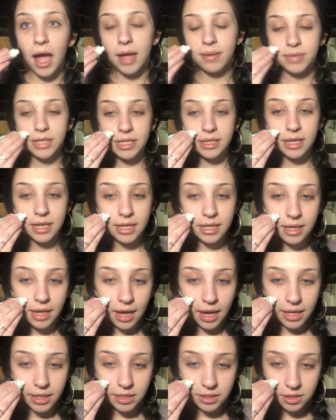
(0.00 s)
I mean, like,
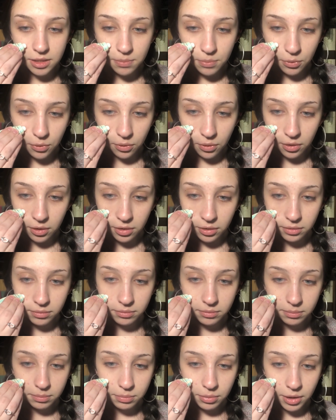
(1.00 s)
I guess a pore
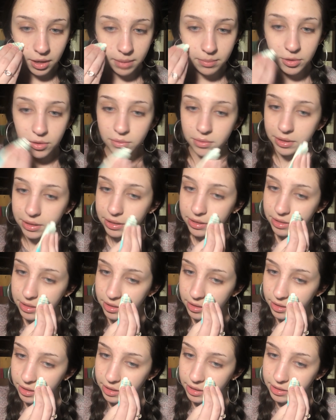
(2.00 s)
primer really
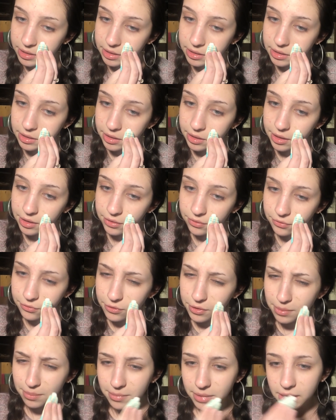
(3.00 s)
isn't necessary
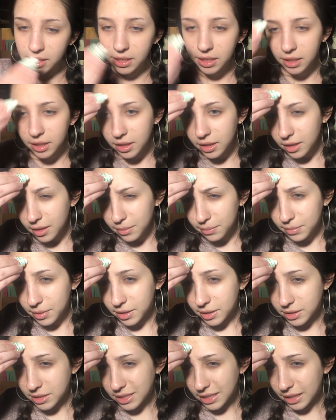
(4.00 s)
for me
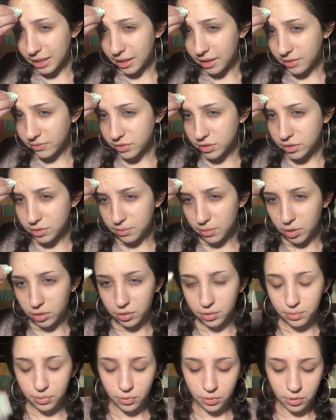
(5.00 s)
because, like, I have
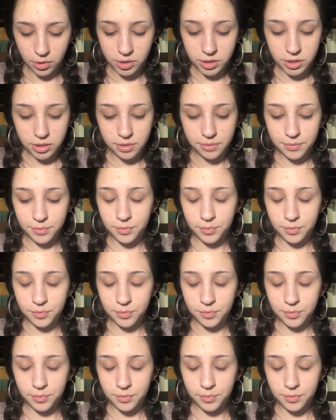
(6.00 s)
smaller pores.